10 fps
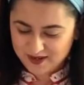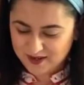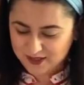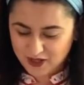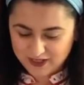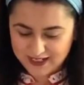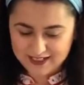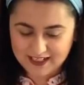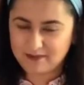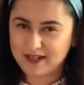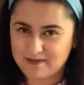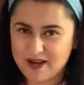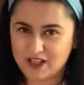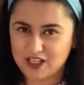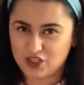Talking a little bit
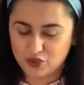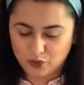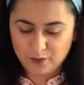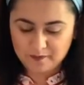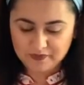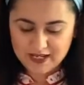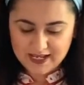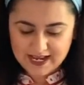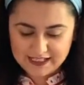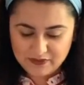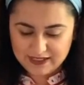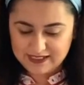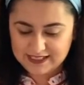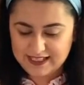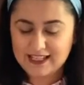about this dough, as you can
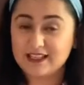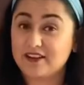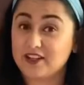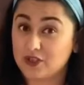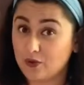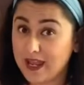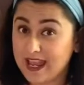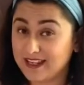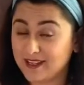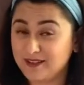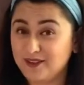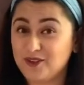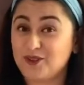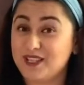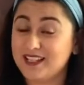see, there is no egg here, so
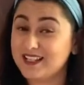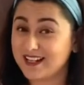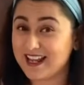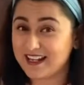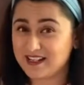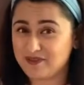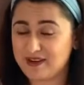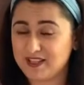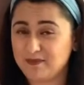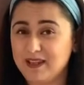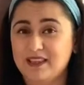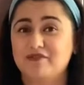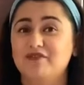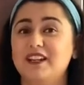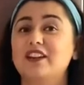this is an eggless recipe. The
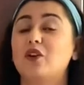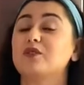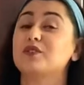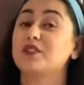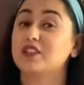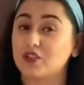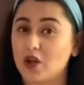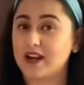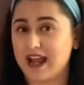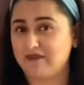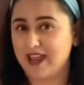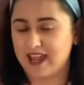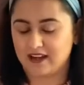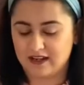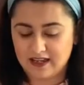filling also does not have egg.